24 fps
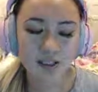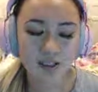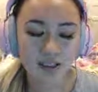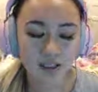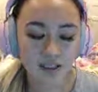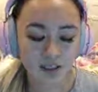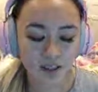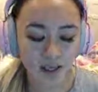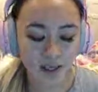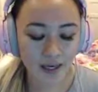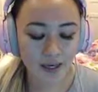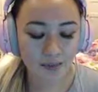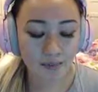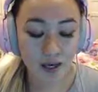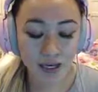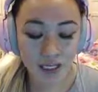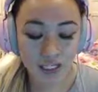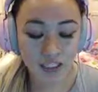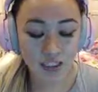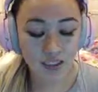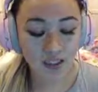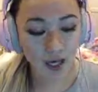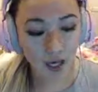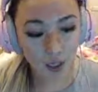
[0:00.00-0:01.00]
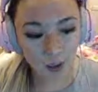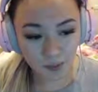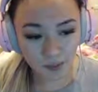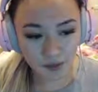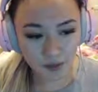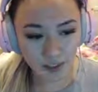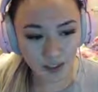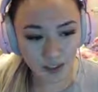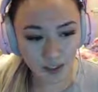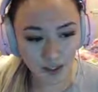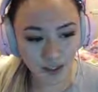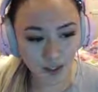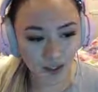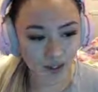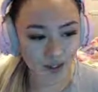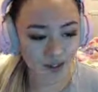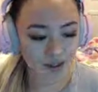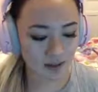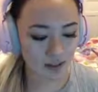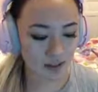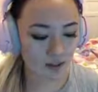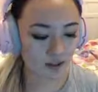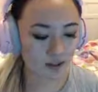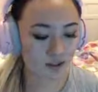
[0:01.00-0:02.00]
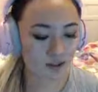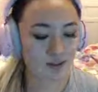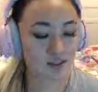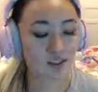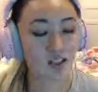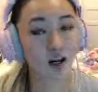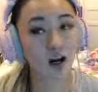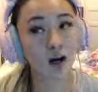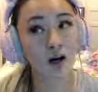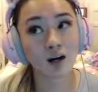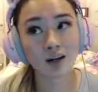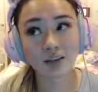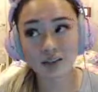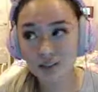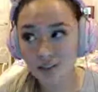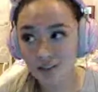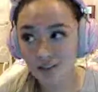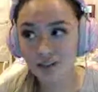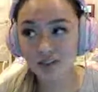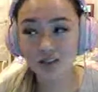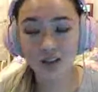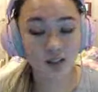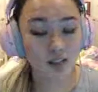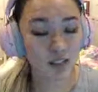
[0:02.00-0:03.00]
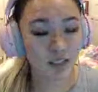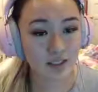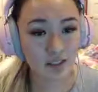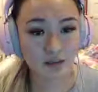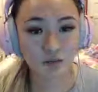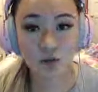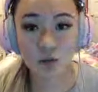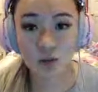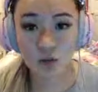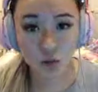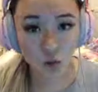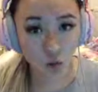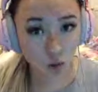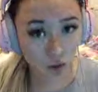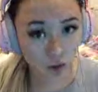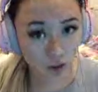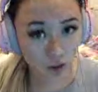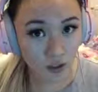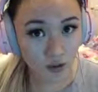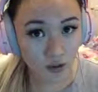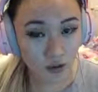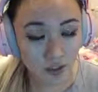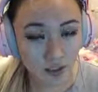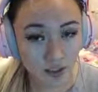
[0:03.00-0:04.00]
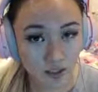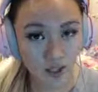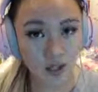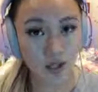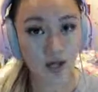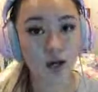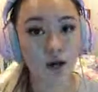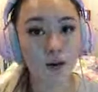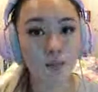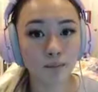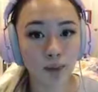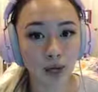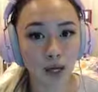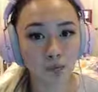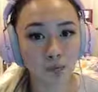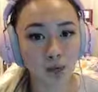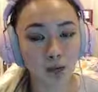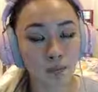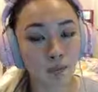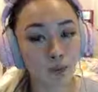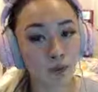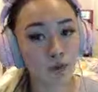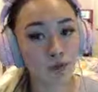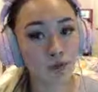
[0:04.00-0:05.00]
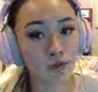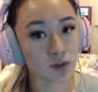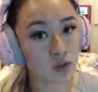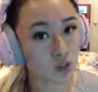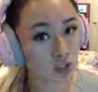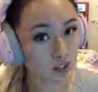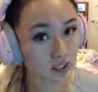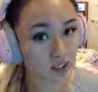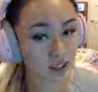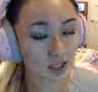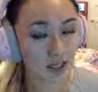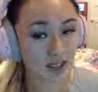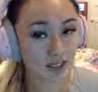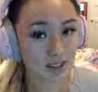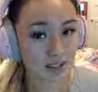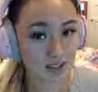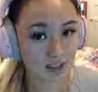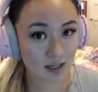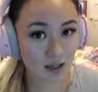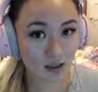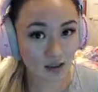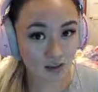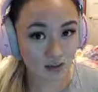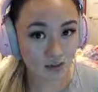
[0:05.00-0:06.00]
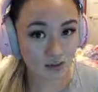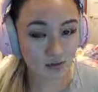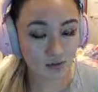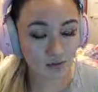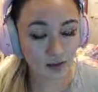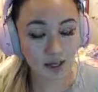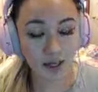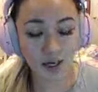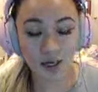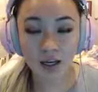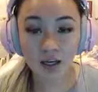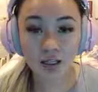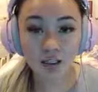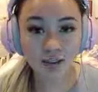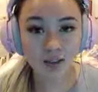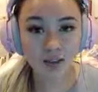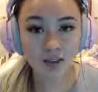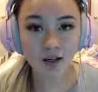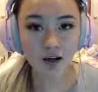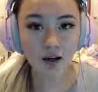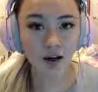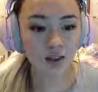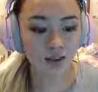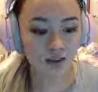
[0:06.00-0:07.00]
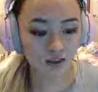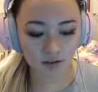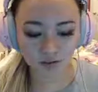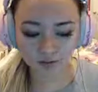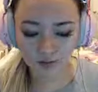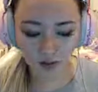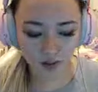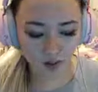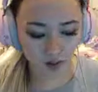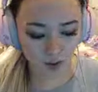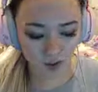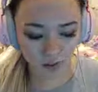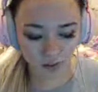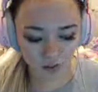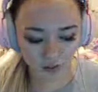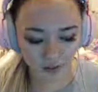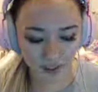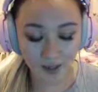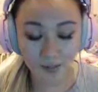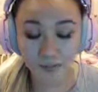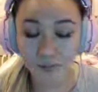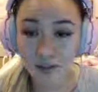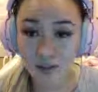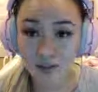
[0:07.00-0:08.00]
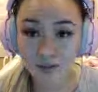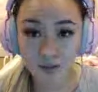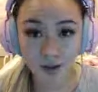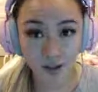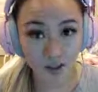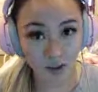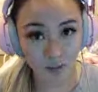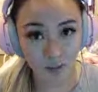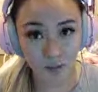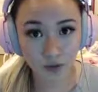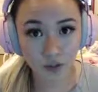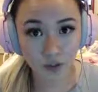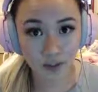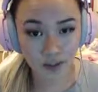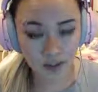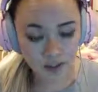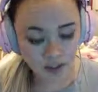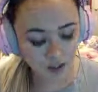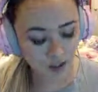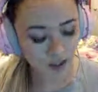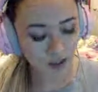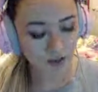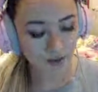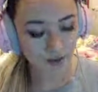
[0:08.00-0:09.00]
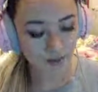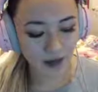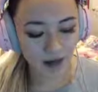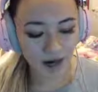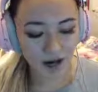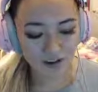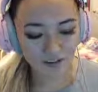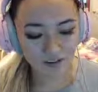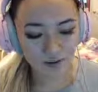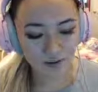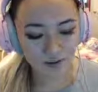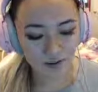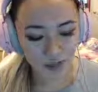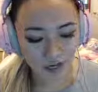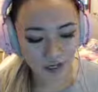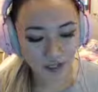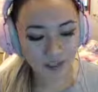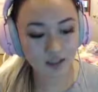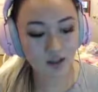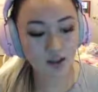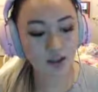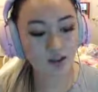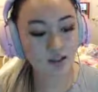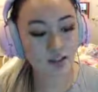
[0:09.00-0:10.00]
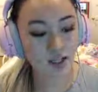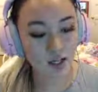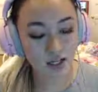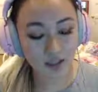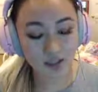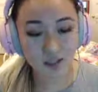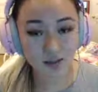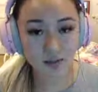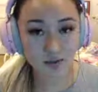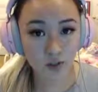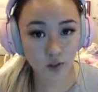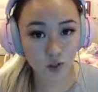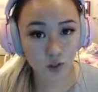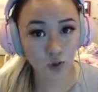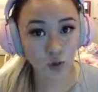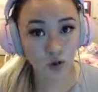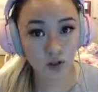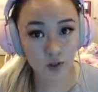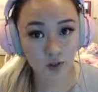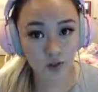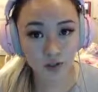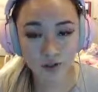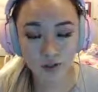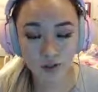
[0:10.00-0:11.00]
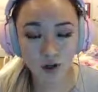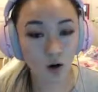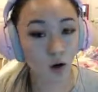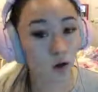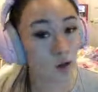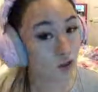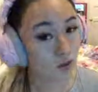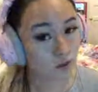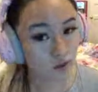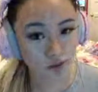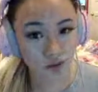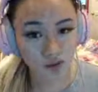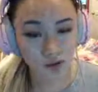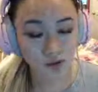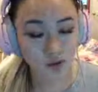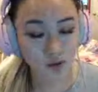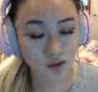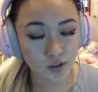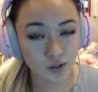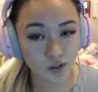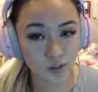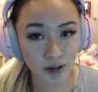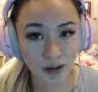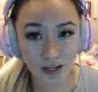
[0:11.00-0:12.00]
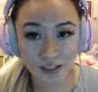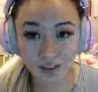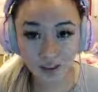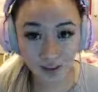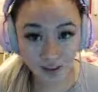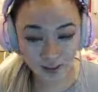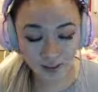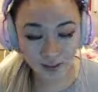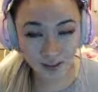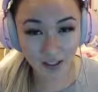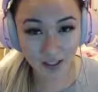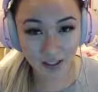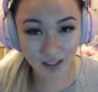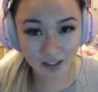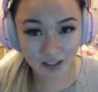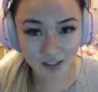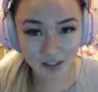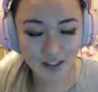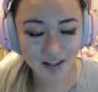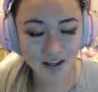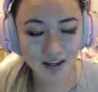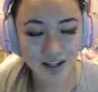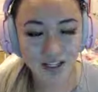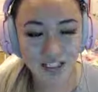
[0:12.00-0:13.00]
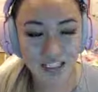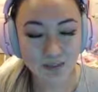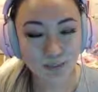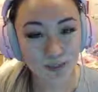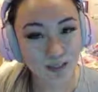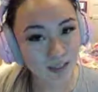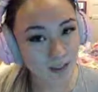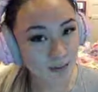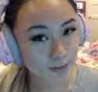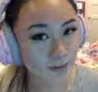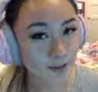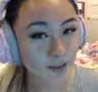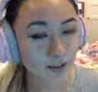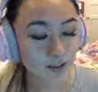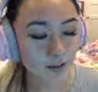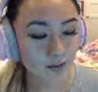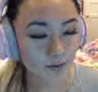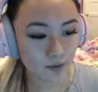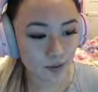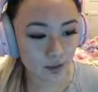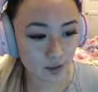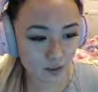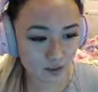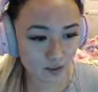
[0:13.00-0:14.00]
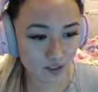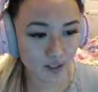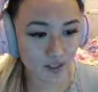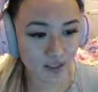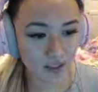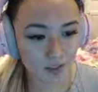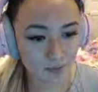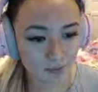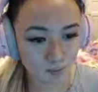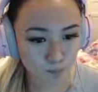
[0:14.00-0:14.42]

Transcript: game engine out there. There's tons and tons of tutorials made by both Unity itself and other fellow game developers that have created tons of tutorials all over YouTube and online, specifically for Unity.